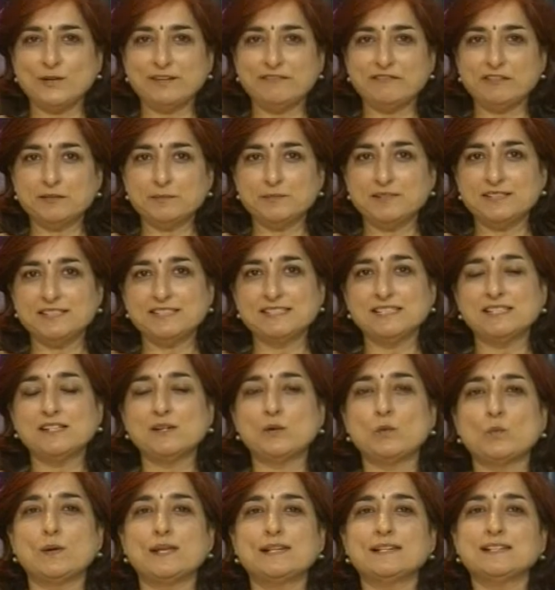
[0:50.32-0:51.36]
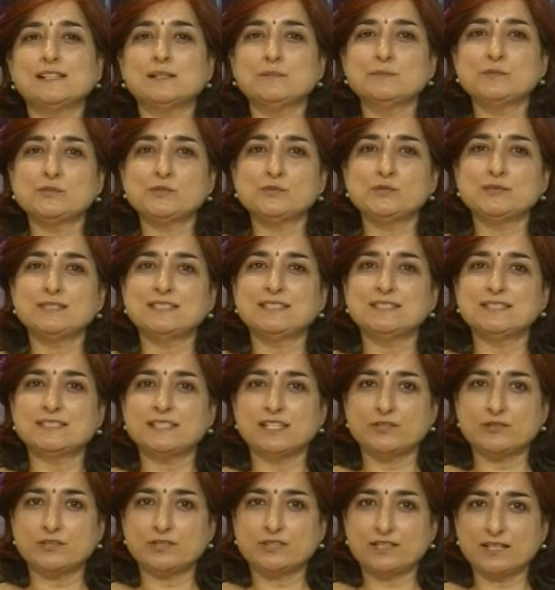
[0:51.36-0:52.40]
everybody, welcome to this
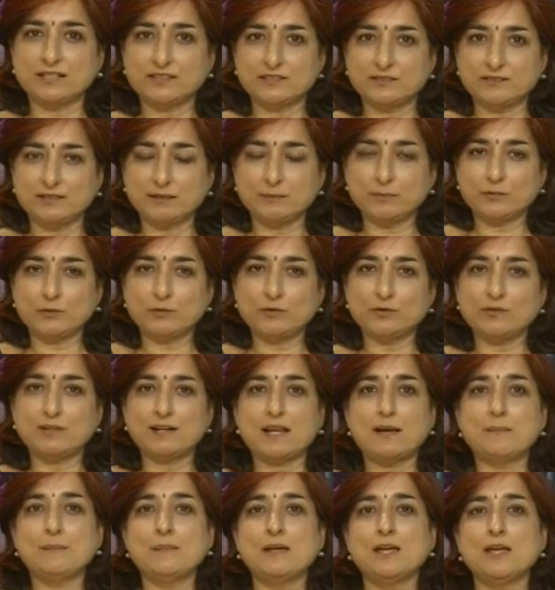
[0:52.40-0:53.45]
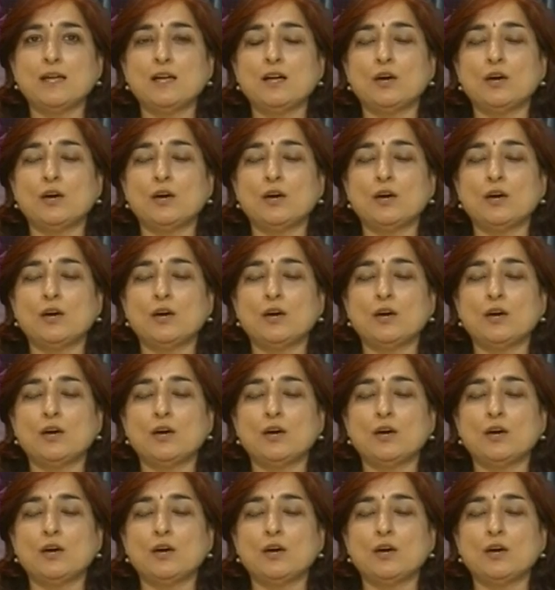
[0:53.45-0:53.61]
introductory program